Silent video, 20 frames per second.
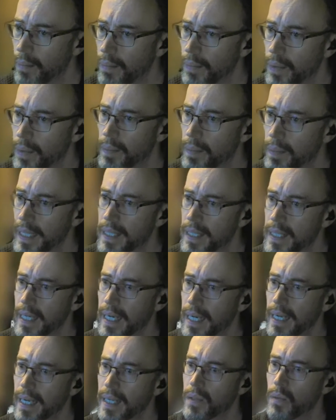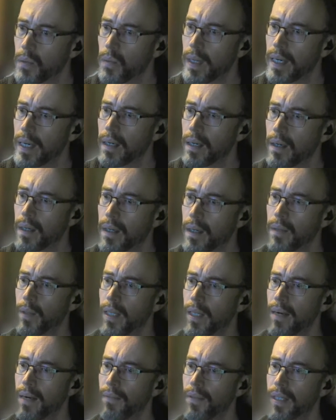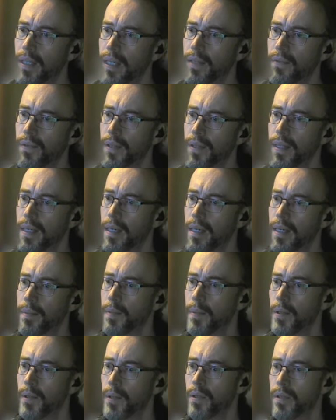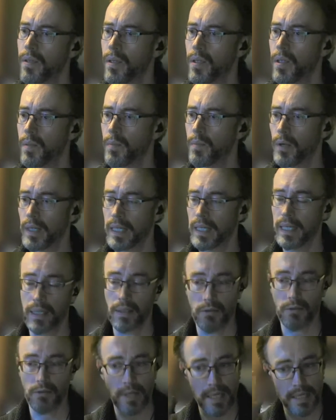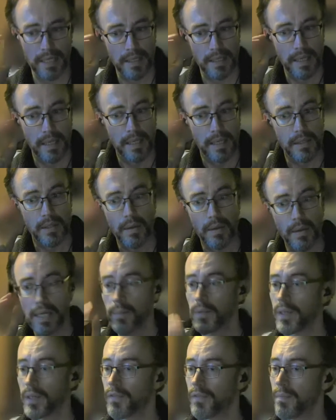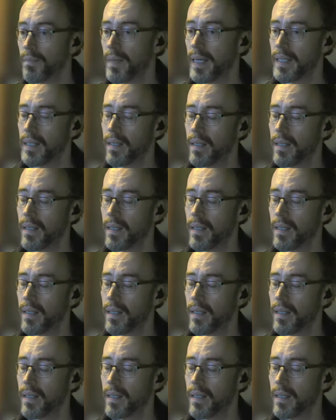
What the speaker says: Please, can I ask where Clerkenwell advertised for therapists supposed to support clinical trials? So a number of different places.